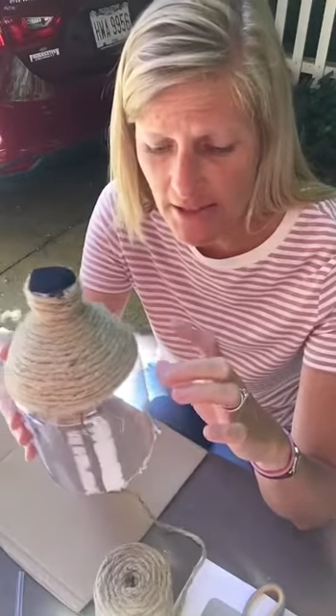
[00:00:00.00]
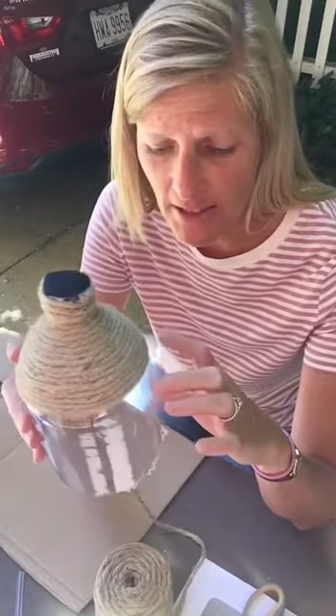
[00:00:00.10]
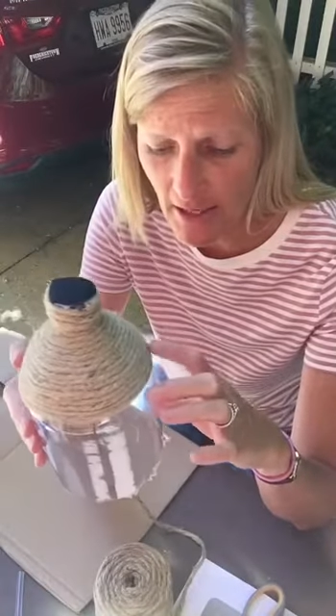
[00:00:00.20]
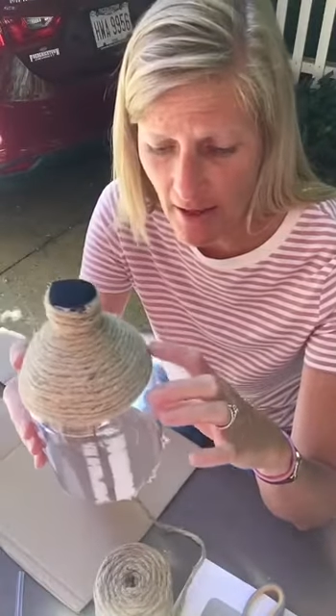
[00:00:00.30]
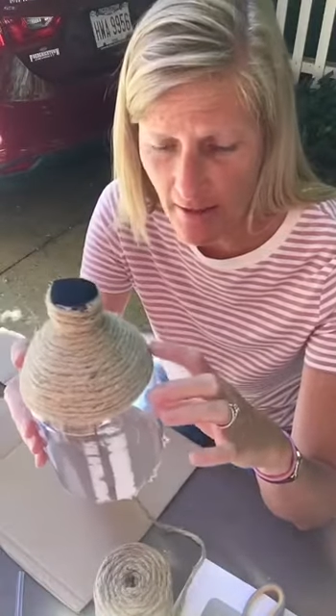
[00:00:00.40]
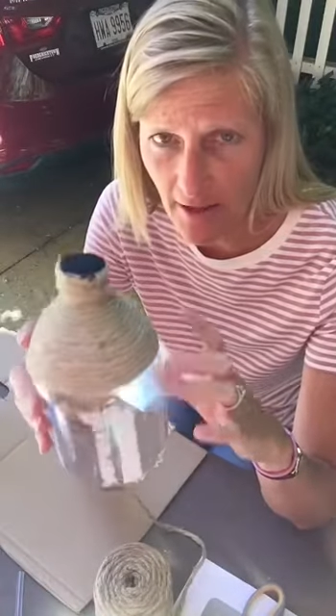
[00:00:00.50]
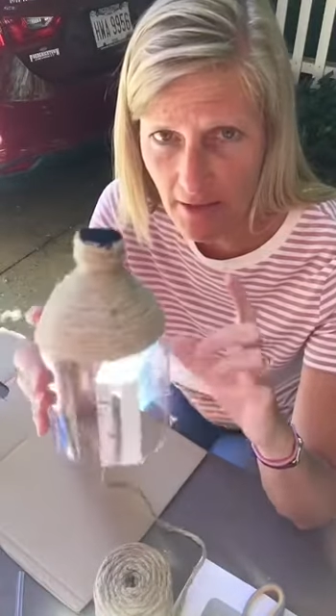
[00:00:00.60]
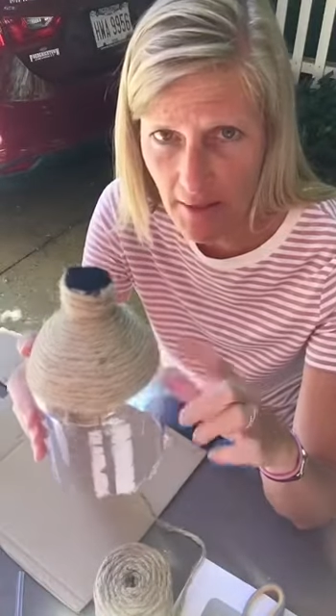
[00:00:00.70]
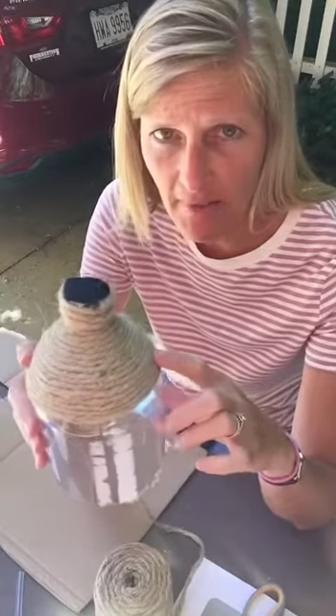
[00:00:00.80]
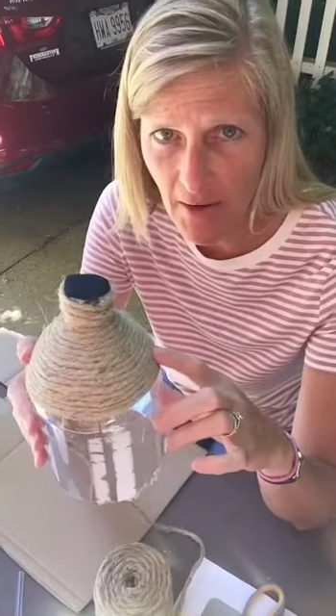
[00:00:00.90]
and I'll
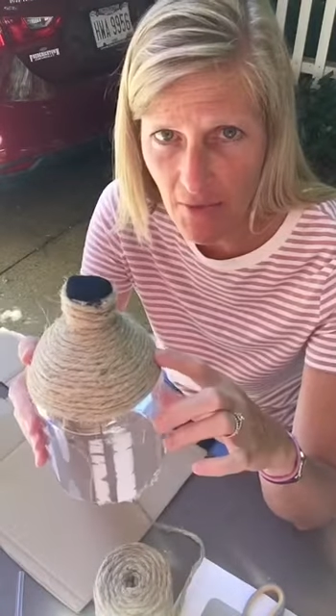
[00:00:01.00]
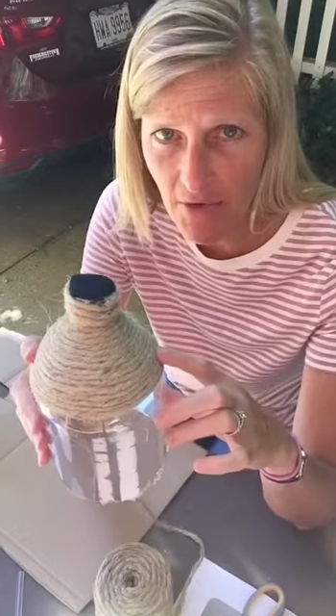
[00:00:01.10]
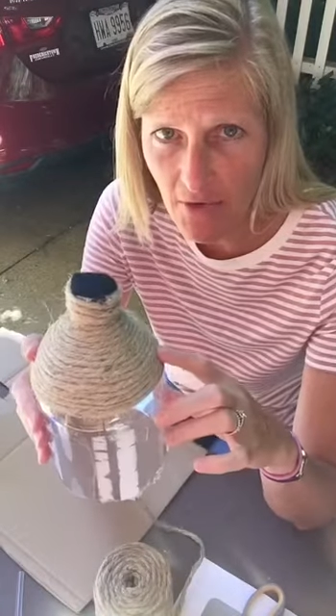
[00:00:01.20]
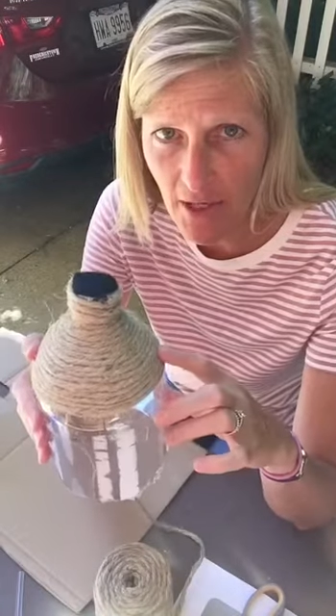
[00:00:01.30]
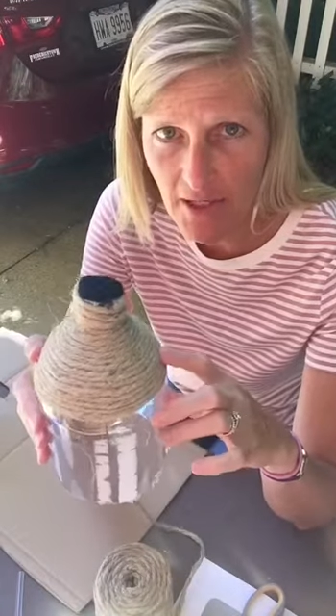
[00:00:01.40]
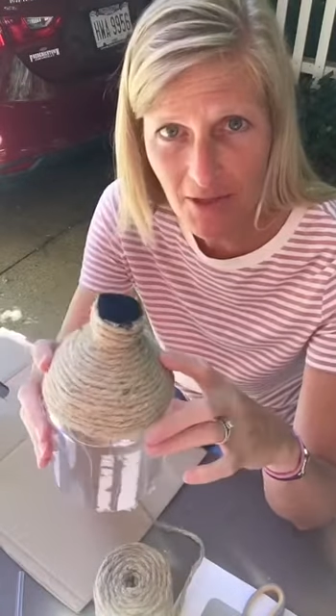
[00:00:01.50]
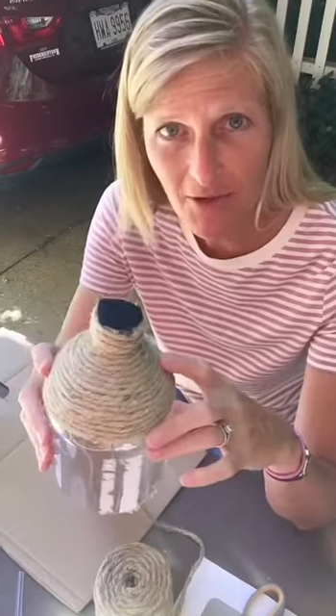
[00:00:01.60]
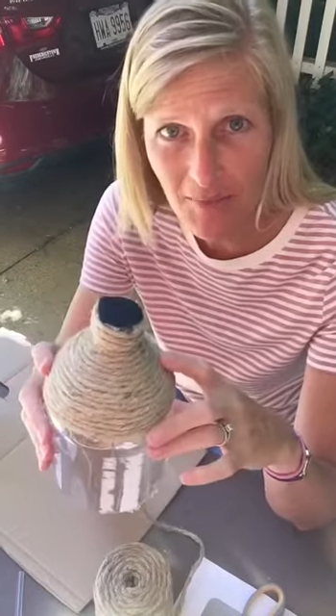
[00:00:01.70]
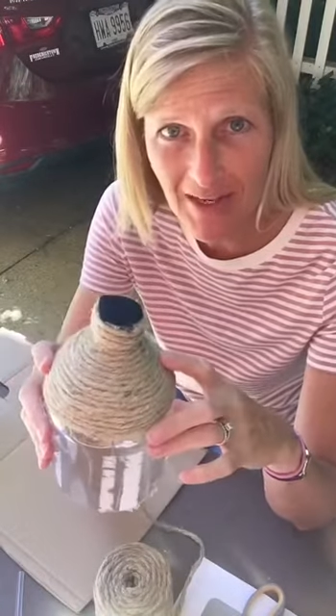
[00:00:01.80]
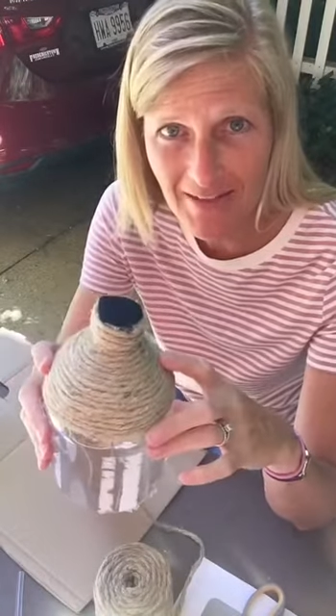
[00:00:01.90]
get back with you guys here
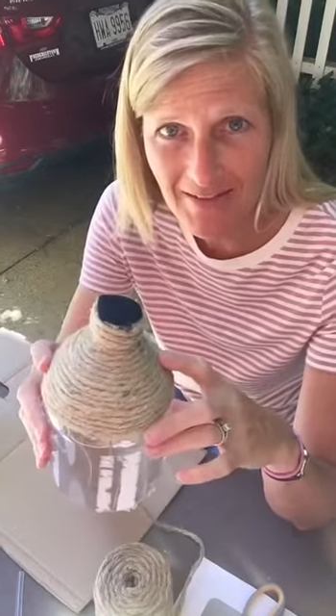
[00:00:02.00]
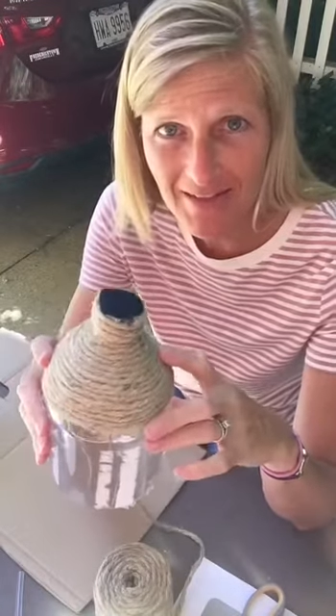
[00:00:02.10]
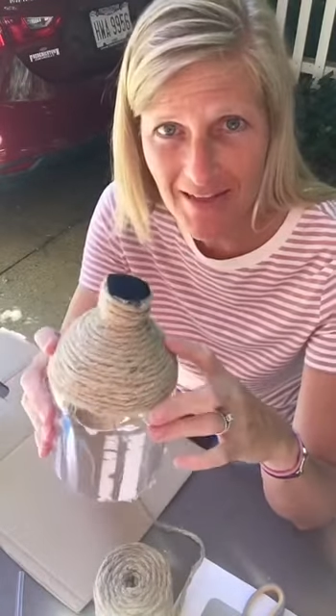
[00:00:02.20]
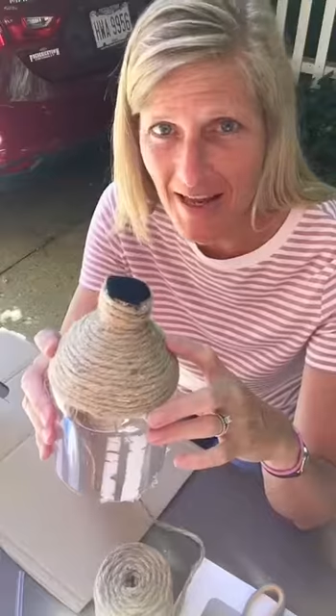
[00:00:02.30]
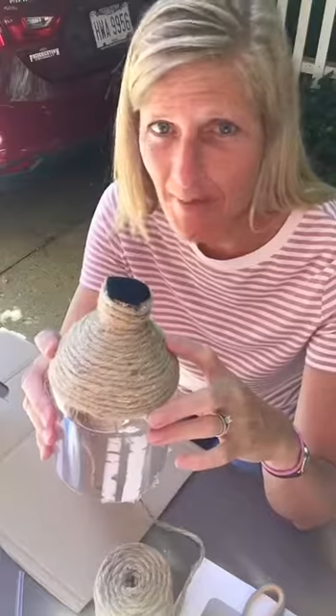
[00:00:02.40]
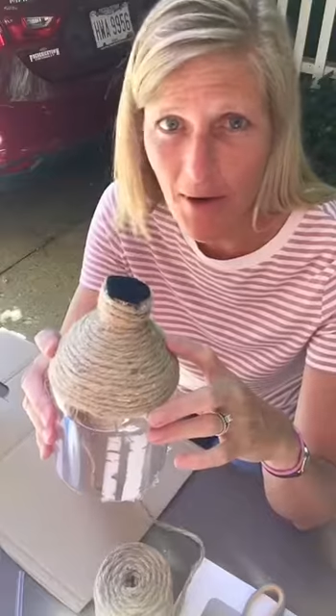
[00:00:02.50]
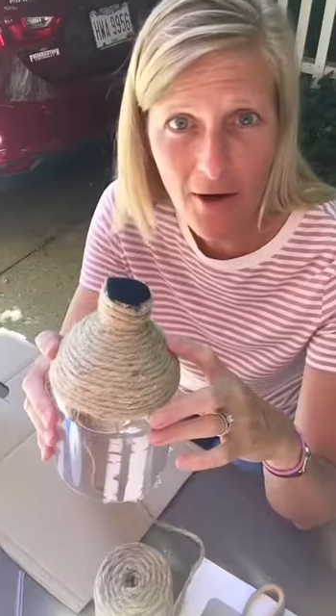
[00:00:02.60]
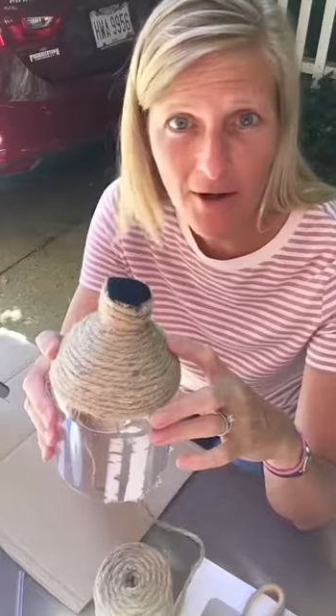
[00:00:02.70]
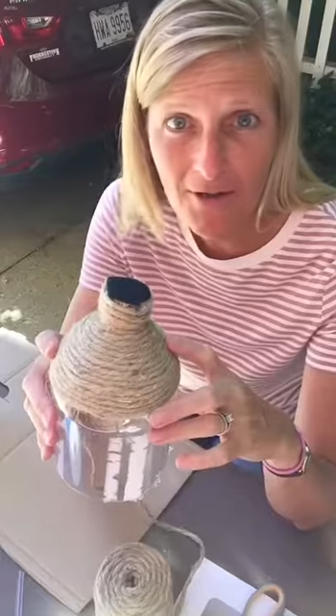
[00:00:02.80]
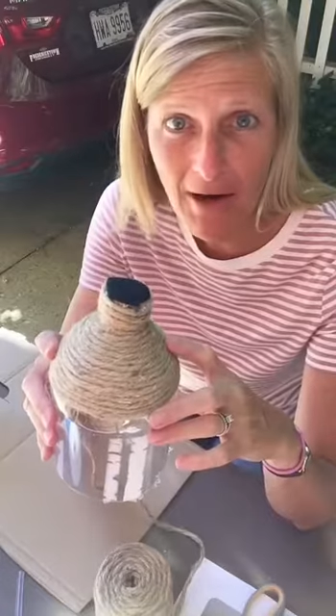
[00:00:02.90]
in a minute. Keep
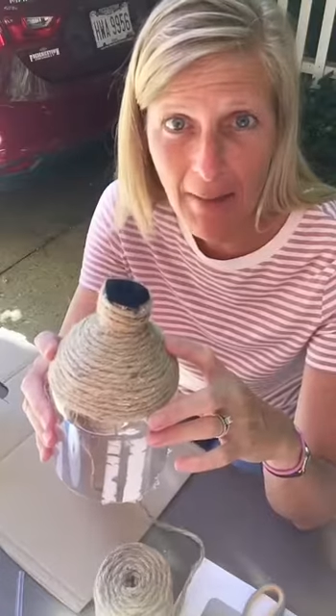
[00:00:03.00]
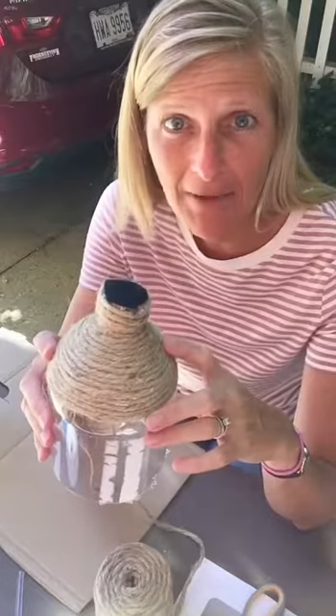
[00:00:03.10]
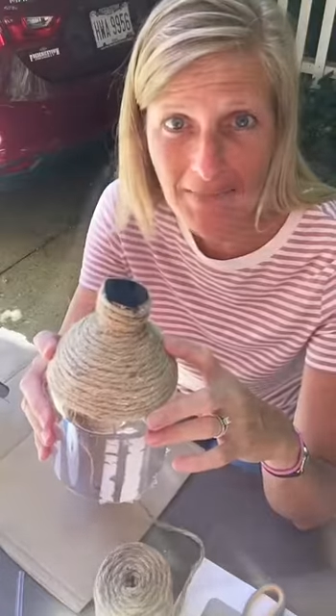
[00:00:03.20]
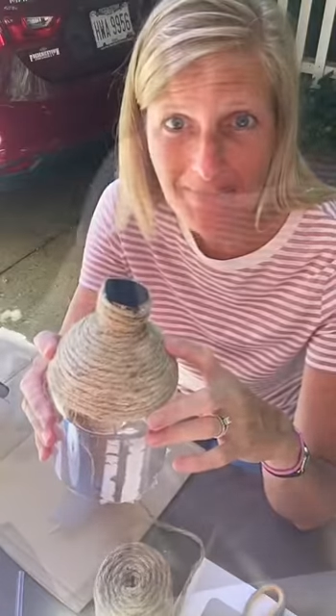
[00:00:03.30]
on wrapping.